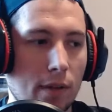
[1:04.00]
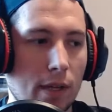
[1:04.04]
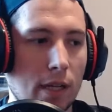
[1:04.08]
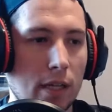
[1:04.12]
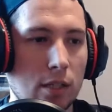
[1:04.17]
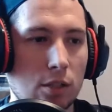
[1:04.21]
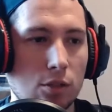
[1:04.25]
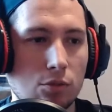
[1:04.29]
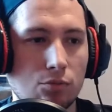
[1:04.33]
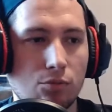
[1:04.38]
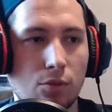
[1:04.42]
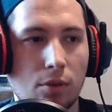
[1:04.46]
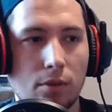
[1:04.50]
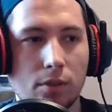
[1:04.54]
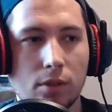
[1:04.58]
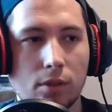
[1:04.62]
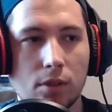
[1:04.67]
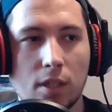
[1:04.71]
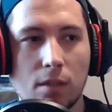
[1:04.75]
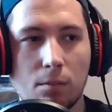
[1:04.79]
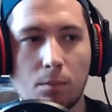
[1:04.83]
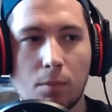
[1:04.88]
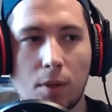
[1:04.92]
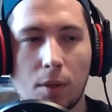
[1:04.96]
it just ruins
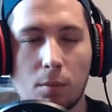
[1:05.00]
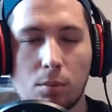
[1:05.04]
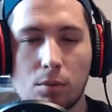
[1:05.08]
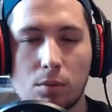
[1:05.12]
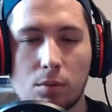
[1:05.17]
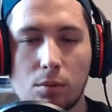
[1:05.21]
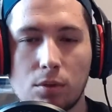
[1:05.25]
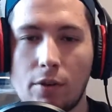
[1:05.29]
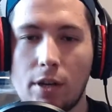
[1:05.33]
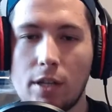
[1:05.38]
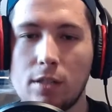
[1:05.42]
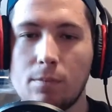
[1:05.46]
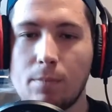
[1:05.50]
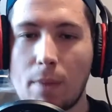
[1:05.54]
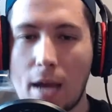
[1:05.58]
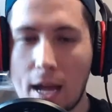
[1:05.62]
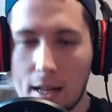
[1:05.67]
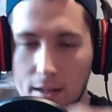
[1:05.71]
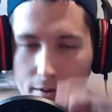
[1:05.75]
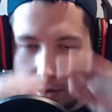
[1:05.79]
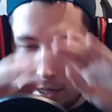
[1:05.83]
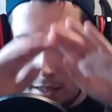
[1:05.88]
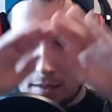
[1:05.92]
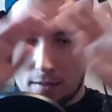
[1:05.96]
people's careers. But
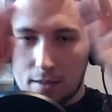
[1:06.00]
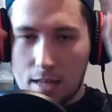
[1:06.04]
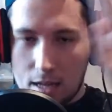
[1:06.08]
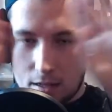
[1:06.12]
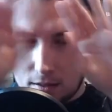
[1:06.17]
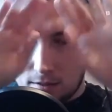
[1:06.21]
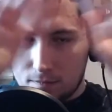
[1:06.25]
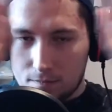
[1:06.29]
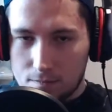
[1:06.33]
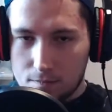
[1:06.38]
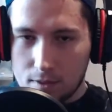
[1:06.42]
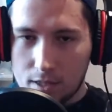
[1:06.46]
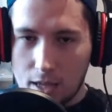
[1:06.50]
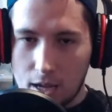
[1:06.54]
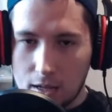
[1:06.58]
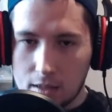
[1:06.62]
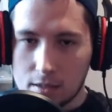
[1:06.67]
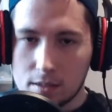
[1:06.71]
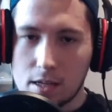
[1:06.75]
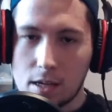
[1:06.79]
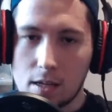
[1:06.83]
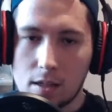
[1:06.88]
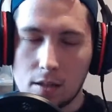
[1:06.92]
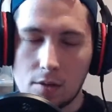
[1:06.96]
anyway, that's
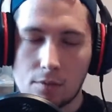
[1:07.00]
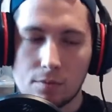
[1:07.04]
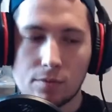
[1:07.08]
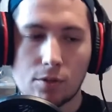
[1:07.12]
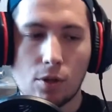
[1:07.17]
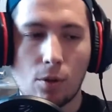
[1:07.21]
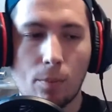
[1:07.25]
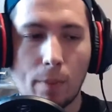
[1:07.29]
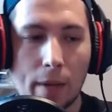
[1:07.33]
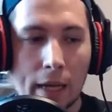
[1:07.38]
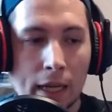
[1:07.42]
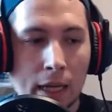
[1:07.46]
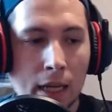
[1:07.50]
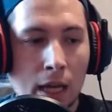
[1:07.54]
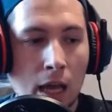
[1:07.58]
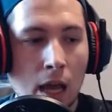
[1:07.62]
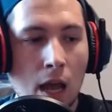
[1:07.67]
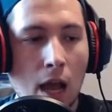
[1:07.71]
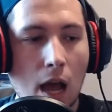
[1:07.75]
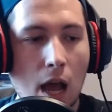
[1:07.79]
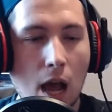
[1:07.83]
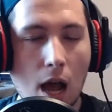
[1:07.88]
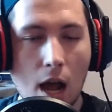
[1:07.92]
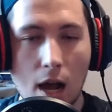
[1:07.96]
getting totally off topic.
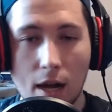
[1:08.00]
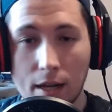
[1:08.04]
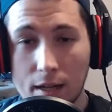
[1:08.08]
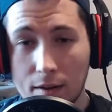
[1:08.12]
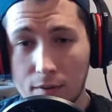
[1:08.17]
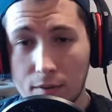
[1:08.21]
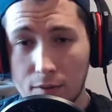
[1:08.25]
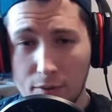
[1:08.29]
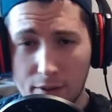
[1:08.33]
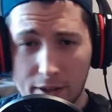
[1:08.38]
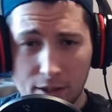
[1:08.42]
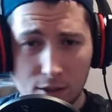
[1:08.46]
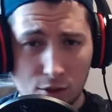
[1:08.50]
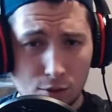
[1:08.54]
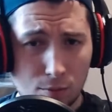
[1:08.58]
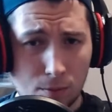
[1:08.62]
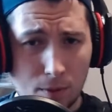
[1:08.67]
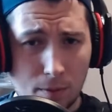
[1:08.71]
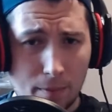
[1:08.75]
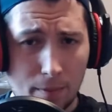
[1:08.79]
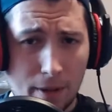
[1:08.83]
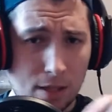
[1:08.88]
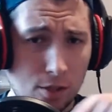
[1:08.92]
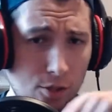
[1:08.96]
Another thing I just want
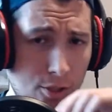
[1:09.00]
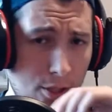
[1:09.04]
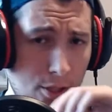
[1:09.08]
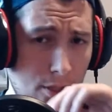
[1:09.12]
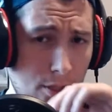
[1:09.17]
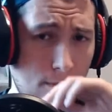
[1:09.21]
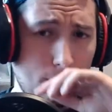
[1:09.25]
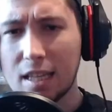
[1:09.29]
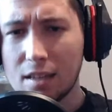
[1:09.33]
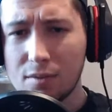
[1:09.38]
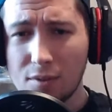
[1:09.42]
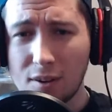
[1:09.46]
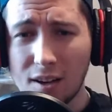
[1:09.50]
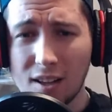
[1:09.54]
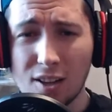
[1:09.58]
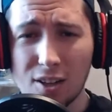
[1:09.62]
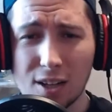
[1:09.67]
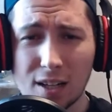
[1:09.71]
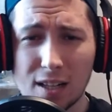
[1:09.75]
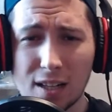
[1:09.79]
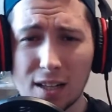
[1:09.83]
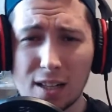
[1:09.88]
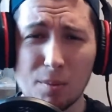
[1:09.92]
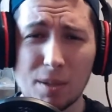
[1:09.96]
to mention, if I
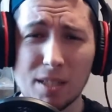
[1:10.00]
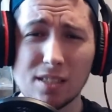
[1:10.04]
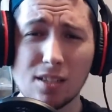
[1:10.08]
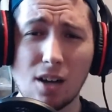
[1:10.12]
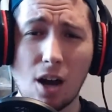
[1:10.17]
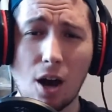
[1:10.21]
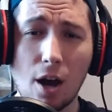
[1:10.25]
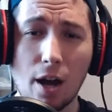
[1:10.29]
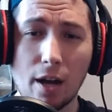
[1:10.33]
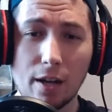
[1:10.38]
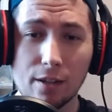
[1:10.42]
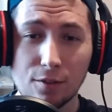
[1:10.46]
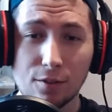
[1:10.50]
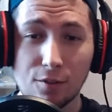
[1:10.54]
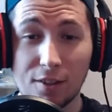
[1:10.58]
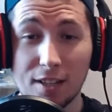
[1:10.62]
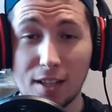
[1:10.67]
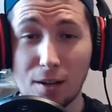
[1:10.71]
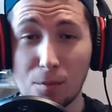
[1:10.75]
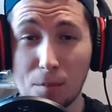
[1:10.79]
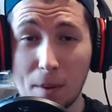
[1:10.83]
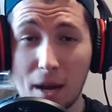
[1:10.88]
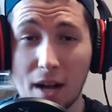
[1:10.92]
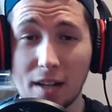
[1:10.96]
look a little bit tired or a
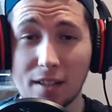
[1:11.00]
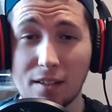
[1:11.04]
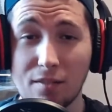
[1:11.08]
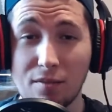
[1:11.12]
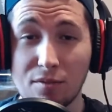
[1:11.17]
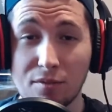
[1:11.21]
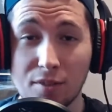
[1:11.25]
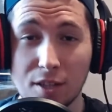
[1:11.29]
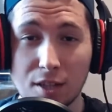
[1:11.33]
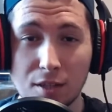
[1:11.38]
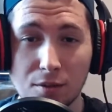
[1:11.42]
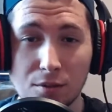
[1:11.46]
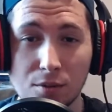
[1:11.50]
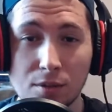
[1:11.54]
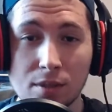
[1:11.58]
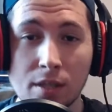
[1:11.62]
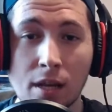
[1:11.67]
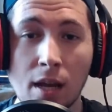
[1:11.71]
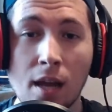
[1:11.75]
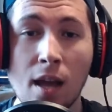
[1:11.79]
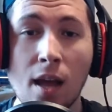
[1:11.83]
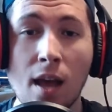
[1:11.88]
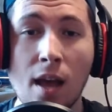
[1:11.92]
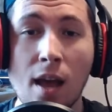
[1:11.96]
little bit uninfused,
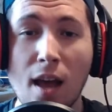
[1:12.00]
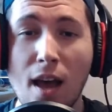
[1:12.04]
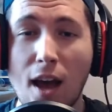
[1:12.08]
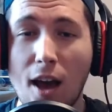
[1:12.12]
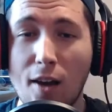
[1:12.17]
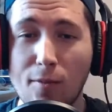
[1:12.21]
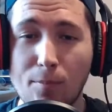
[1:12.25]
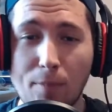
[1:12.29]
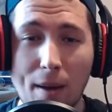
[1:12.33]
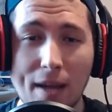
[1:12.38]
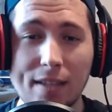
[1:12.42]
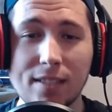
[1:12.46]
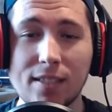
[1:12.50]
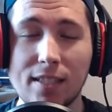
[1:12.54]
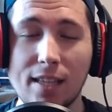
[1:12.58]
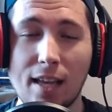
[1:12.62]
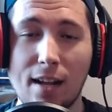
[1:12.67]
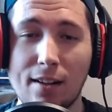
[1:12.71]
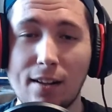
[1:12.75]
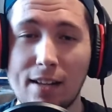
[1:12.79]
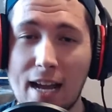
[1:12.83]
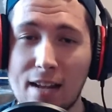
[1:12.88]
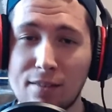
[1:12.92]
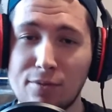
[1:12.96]
I've basically
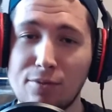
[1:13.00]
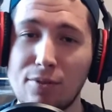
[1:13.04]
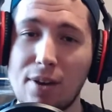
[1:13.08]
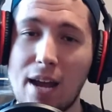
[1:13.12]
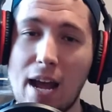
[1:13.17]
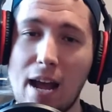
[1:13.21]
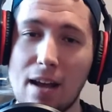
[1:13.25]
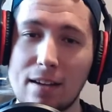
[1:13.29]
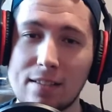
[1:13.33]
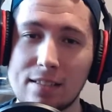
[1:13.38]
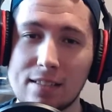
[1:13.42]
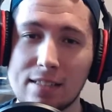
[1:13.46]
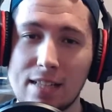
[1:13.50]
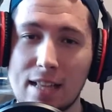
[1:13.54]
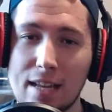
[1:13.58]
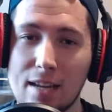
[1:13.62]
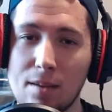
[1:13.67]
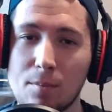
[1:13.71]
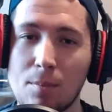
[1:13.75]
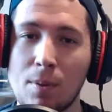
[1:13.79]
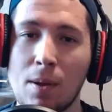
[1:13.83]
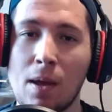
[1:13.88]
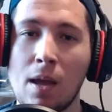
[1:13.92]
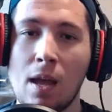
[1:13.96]
only had 3 hours
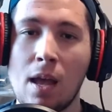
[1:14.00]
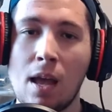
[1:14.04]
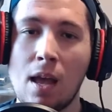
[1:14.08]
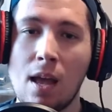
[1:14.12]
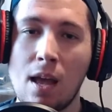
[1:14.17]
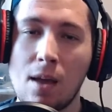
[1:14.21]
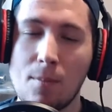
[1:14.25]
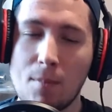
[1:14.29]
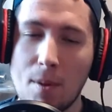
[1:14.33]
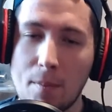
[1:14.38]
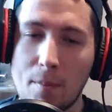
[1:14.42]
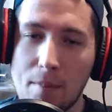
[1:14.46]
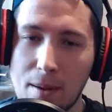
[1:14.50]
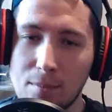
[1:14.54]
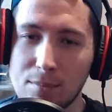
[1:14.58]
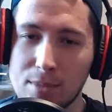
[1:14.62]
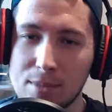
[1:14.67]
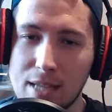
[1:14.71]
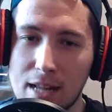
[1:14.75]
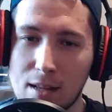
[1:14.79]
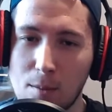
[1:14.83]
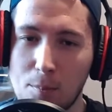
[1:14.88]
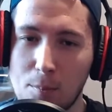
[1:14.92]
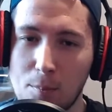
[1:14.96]
sleep. My mum's
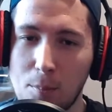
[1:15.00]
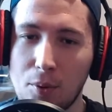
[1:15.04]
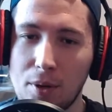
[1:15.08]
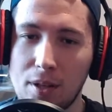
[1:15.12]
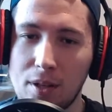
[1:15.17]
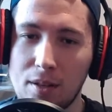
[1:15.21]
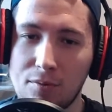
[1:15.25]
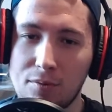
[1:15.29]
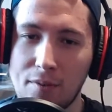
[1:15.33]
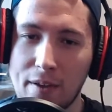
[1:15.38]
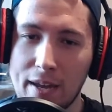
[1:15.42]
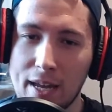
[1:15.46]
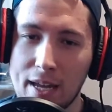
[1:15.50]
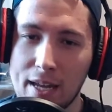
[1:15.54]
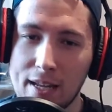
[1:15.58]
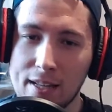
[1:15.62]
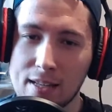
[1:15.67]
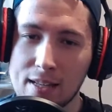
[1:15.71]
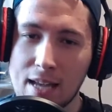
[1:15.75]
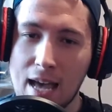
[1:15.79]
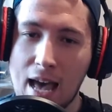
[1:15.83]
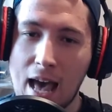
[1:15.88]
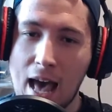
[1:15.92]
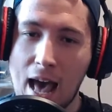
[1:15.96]
had a boiler
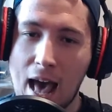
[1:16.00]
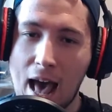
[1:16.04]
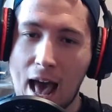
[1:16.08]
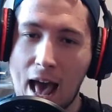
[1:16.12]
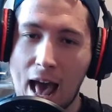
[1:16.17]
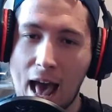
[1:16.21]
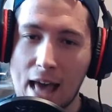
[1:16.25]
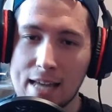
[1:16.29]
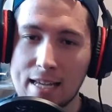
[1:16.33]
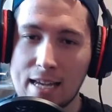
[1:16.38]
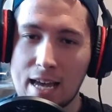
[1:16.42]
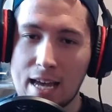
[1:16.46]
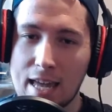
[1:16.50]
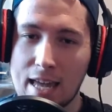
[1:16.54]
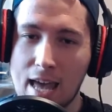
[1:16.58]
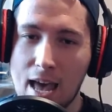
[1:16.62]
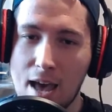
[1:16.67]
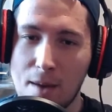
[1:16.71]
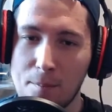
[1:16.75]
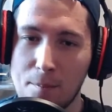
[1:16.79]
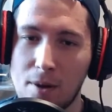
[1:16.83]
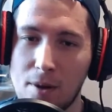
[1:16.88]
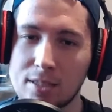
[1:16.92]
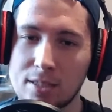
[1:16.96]
fitted at 8
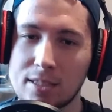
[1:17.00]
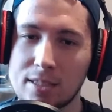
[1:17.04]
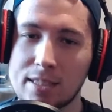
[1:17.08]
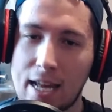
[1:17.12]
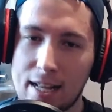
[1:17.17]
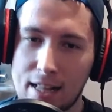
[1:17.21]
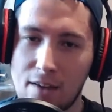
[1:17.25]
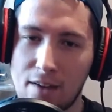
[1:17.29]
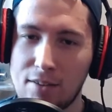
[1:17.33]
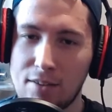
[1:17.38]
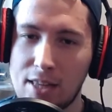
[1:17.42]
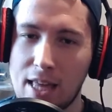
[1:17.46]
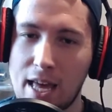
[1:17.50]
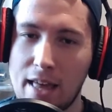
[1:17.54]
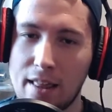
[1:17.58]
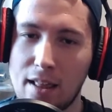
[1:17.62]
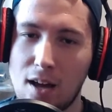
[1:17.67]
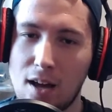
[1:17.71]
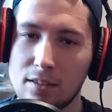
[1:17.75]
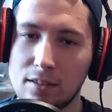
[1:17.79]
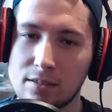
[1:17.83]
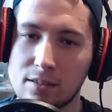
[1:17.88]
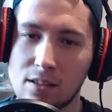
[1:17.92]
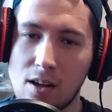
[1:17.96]
a.m. I stayed over there
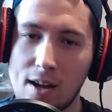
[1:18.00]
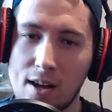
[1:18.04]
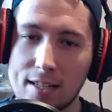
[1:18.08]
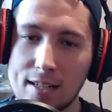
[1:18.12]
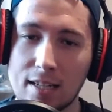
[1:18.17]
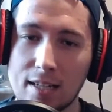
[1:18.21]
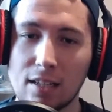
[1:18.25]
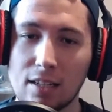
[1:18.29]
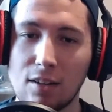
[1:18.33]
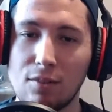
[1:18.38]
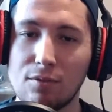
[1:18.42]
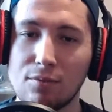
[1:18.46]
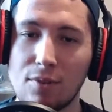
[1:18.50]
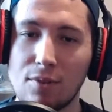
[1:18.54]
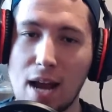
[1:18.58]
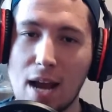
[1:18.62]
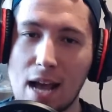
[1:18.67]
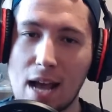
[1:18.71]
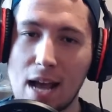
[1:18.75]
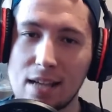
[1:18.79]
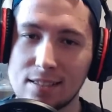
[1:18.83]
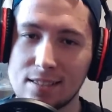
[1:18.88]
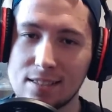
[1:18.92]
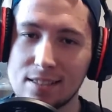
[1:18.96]
last night and only got 3
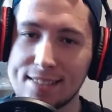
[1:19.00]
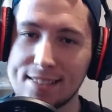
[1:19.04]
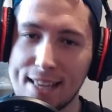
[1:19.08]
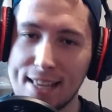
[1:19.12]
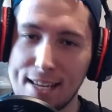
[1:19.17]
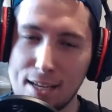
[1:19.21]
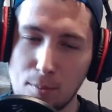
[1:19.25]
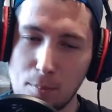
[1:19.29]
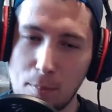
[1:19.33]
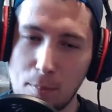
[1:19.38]
hours of sleep.